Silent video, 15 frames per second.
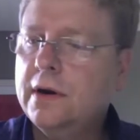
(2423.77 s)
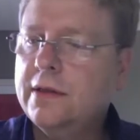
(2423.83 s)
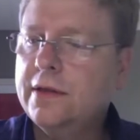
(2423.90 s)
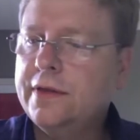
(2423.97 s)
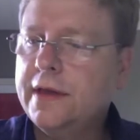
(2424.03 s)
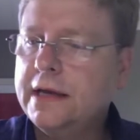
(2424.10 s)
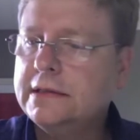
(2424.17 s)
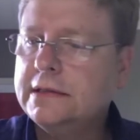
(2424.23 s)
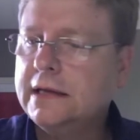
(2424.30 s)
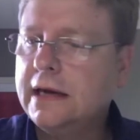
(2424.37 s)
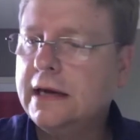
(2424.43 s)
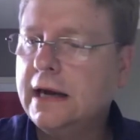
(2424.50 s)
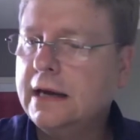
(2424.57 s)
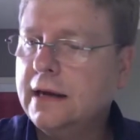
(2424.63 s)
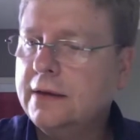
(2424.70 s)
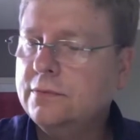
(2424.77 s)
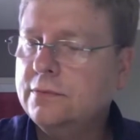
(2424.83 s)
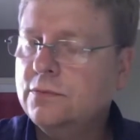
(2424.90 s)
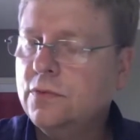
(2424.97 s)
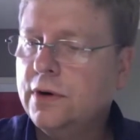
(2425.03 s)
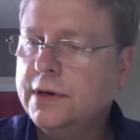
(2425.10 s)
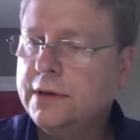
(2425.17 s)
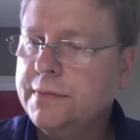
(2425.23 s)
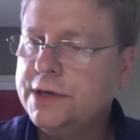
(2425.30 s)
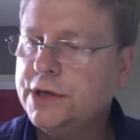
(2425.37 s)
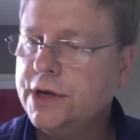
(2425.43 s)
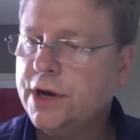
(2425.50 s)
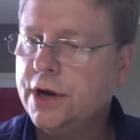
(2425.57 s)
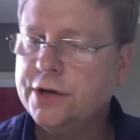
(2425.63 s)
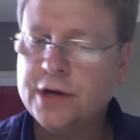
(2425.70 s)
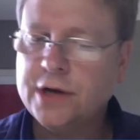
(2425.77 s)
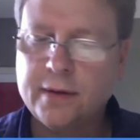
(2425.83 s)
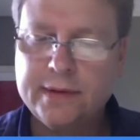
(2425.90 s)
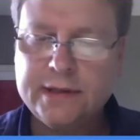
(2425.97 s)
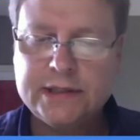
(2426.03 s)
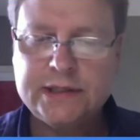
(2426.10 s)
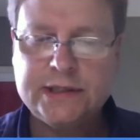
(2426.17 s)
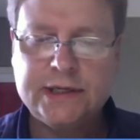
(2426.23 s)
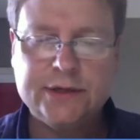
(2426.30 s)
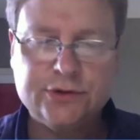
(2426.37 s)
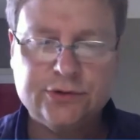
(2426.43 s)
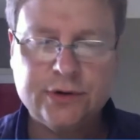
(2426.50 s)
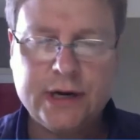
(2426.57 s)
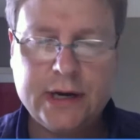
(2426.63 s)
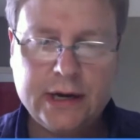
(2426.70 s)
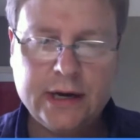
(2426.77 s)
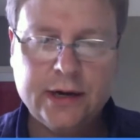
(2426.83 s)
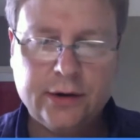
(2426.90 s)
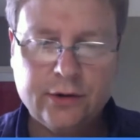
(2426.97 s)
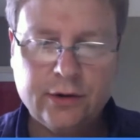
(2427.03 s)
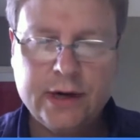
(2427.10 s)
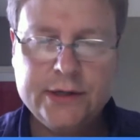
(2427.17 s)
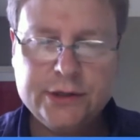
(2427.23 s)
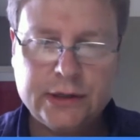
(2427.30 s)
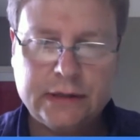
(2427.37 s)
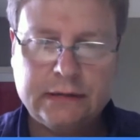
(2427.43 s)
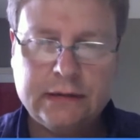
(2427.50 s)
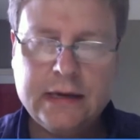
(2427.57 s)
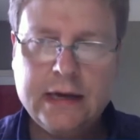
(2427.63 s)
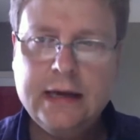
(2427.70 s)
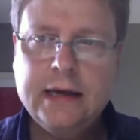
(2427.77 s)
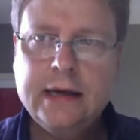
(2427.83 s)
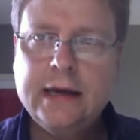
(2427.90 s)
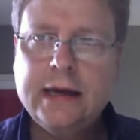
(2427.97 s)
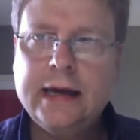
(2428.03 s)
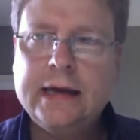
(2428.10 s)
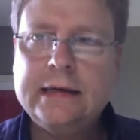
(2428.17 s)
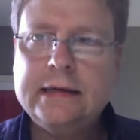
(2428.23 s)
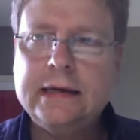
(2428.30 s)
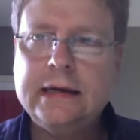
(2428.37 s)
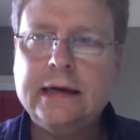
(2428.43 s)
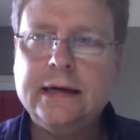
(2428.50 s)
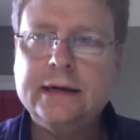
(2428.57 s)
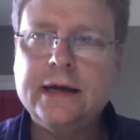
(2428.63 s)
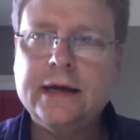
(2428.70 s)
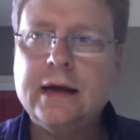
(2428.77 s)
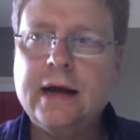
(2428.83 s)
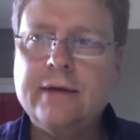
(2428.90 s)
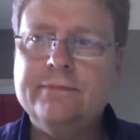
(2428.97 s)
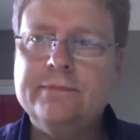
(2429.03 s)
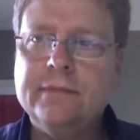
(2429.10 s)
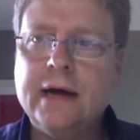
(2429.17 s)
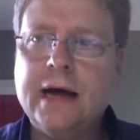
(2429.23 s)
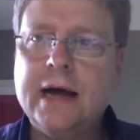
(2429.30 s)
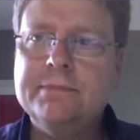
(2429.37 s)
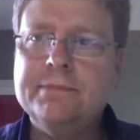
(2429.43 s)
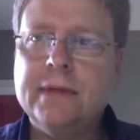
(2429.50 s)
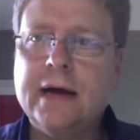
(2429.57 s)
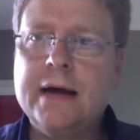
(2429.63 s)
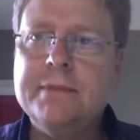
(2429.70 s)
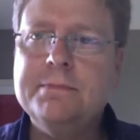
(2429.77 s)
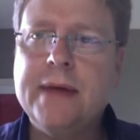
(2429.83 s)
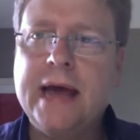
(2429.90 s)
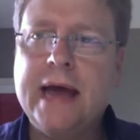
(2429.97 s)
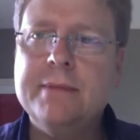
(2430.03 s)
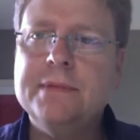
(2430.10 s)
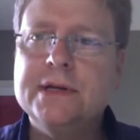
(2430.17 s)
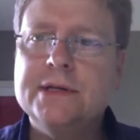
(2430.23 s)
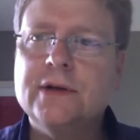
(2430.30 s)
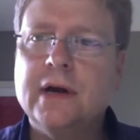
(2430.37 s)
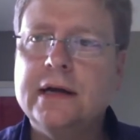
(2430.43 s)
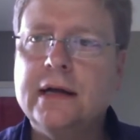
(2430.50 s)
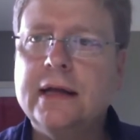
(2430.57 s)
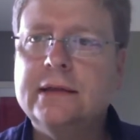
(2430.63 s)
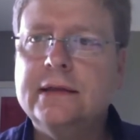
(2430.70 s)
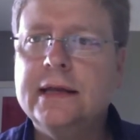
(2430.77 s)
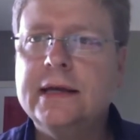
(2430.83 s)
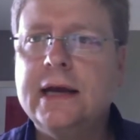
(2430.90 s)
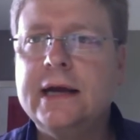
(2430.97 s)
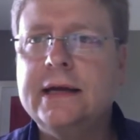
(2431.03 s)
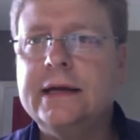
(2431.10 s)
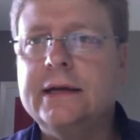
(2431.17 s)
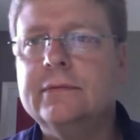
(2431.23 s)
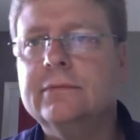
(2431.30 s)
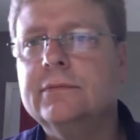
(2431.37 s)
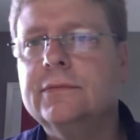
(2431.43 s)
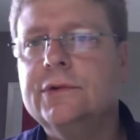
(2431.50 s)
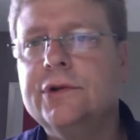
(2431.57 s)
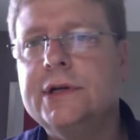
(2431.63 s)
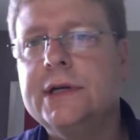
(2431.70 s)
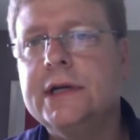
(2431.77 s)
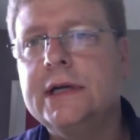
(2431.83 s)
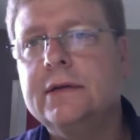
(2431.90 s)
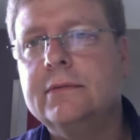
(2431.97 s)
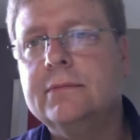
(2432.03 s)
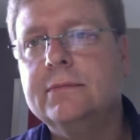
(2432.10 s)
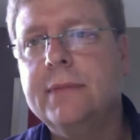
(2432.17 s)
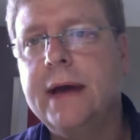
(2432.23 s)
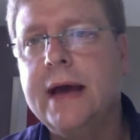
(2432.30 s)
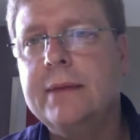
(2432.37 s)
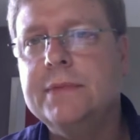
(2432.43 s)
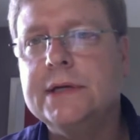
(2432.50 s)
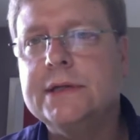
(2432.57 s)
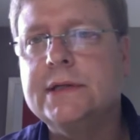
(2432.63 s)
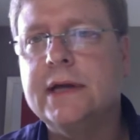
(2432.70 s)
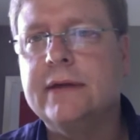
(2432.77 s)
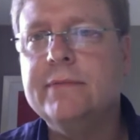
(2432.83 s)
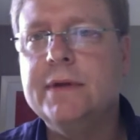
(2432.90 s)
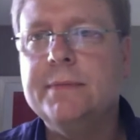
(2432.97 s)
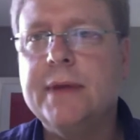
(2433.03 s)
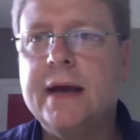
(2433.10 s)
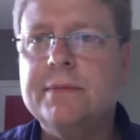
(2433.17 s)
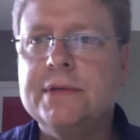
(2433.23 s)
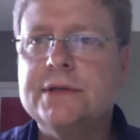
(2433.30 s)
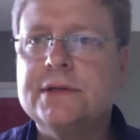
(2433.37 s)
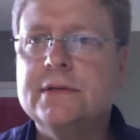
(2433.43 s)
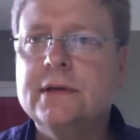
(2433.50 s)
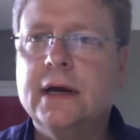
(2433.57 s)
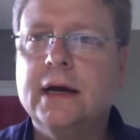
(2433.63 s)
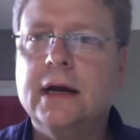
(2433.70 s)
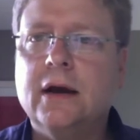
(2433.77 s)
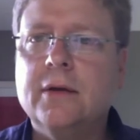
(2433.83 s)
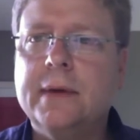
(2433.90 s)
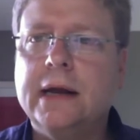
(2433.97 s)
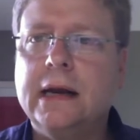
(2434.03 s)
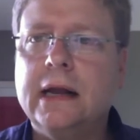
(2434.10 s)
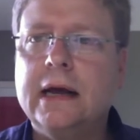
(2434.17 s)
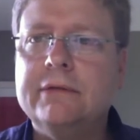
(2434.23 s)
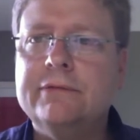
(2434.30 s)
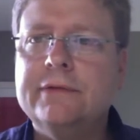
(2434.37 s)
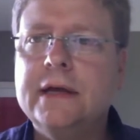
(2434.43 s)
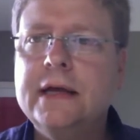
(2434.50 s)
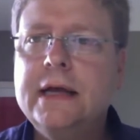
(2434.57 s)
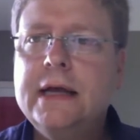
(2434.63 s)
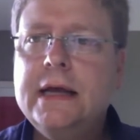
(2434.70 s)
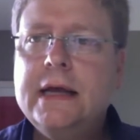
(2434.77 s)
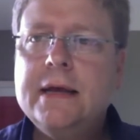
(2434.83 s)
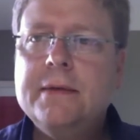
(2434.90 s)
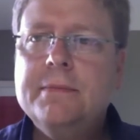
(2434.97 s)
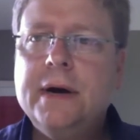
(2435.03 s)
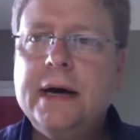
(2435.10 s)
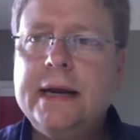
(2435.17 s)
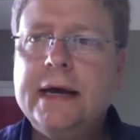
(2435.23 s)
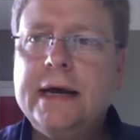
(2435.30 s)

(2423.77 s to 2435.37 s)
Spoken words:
of the things that I wanted to mention. You talk about the sensory integration, and I'm Baptist, so I think I can critique Baptist. I've been Baptist all my life, but